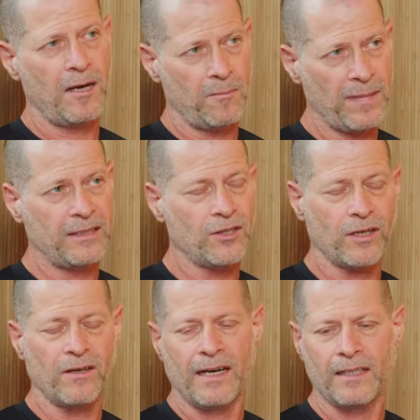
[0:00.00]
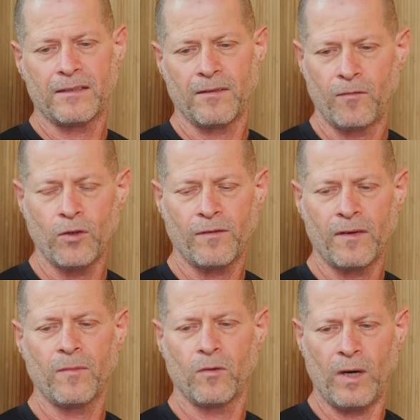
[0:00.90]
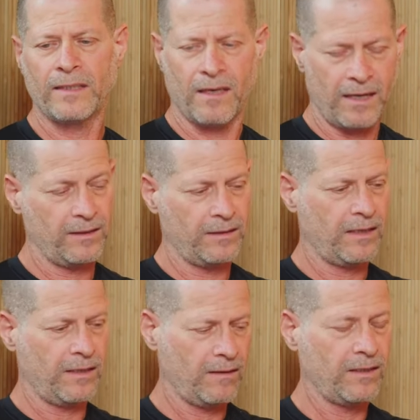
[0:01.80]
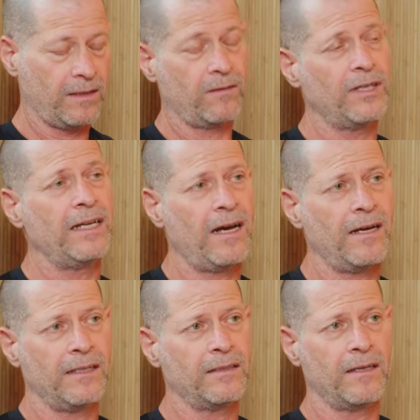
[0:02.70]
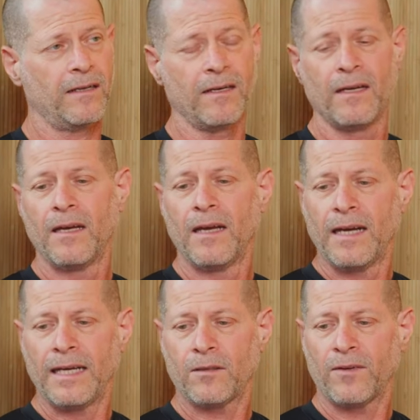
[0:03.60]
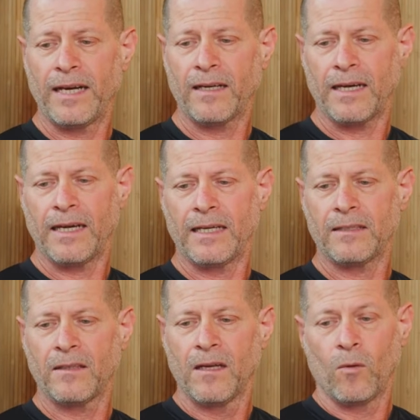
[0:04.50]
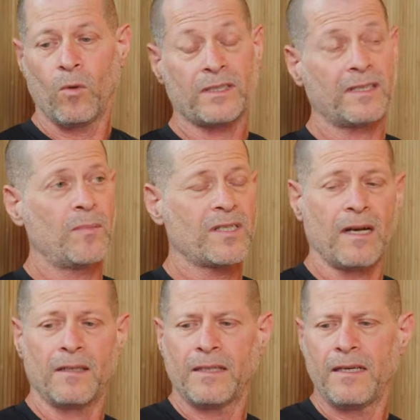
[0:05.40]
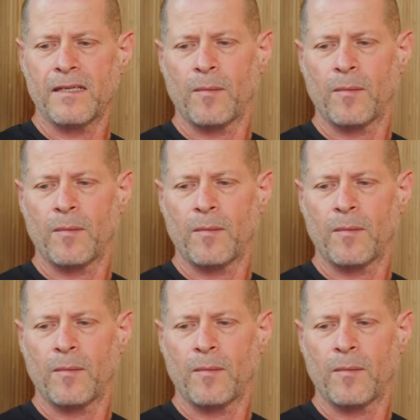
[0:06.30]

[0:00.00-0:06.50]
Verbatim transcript: uh, manager at Fujifilm, quite high in the really high in the in the rank, and Watanabe-san. He's